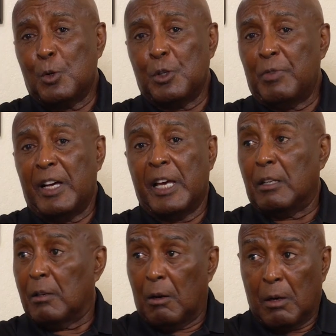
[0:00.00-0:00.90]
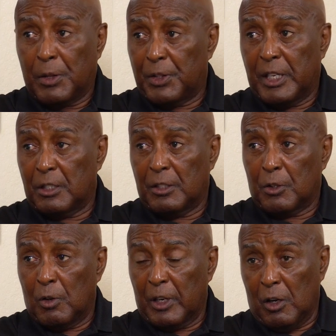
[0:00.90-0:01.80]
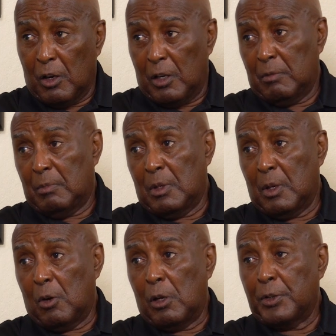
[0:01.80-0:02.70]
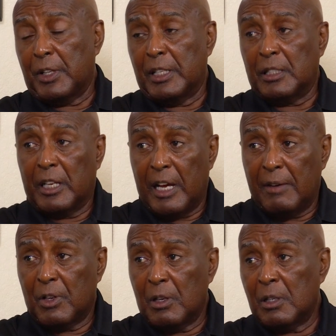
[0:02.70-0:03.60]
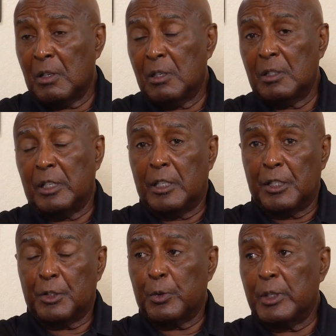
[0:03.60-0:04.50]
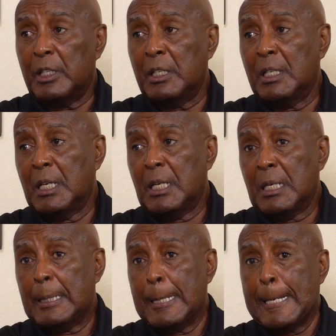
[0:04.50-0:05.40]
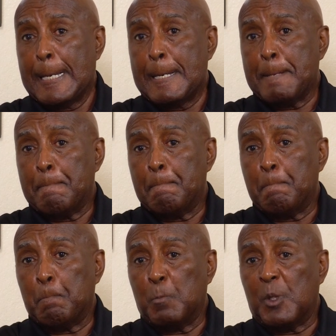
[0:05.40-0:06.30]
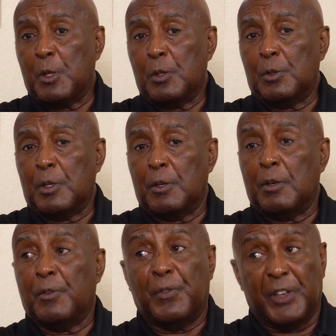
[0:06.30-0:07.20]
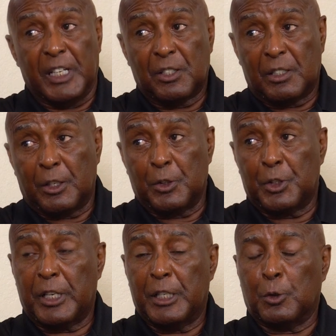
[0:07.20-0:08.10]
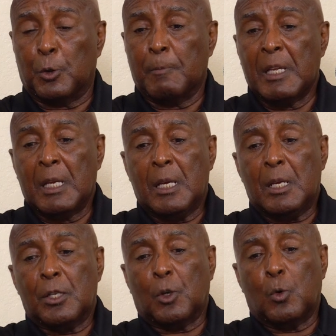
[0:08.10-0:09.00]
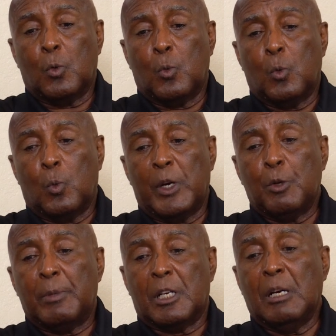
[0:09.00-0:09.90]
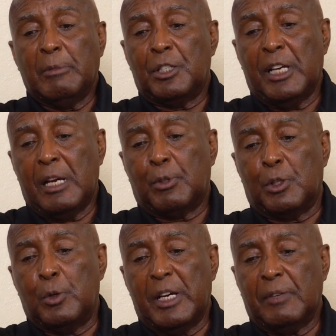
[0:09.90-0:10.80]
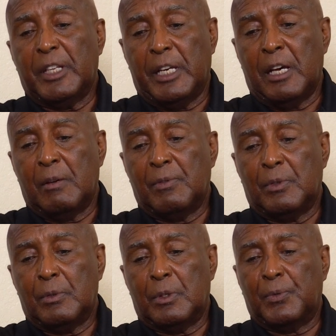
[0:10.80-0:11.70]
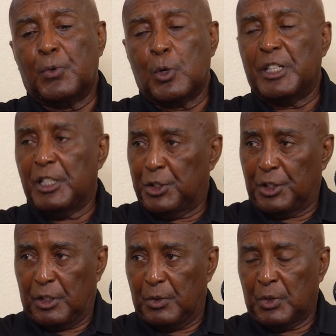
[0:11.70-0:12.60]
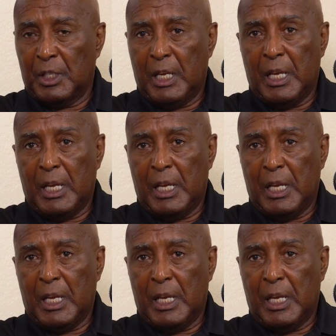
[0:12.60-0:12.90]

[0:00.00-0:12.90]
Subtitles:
can find all the things that's going on, all the things that have gone on, the history, the events that are scheduled. So when you become a chapter, you have to have the 4 initiatives,